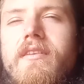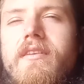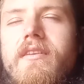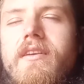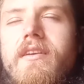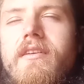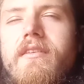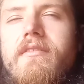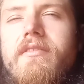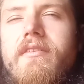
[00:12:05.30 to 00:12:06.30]
And
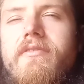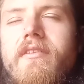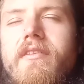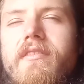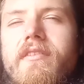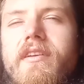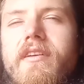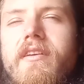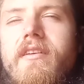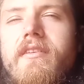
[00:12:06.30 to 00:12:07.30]
here, with your focus on your
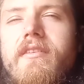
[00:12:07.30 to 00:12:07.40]
heart,